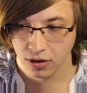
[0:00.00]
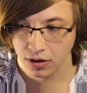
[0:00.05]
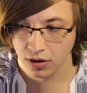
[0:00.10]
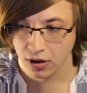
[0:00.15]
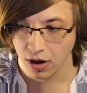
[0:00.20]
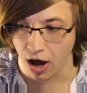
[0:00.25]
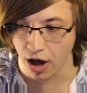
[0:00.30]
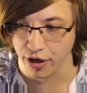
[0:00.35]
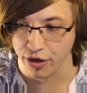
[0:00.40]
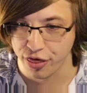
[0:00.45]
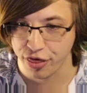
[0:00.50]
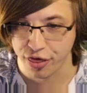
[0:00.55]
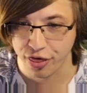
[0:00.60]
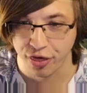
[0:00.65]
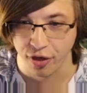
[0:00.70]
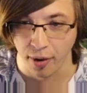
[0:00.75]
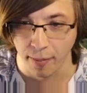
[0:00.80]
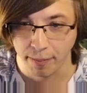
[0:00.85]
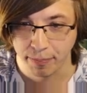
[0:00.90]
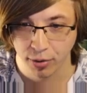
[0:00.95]
A
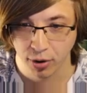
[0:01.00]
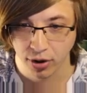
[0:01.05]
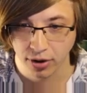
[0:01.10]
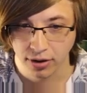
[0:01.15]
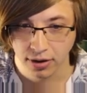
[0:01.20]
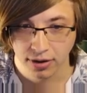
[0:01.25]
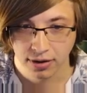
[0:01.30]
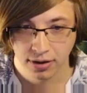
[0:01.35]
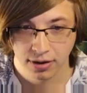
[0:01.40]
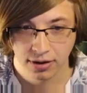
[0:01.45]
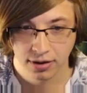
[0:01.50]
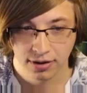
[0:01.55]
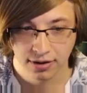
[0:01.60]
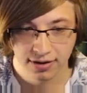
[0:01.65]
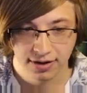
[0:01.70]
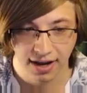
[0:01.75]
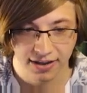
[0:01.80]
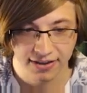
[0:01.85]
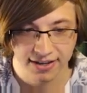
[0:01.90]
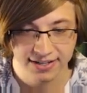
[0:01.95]
thumper?
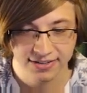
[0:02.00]
Uh, is,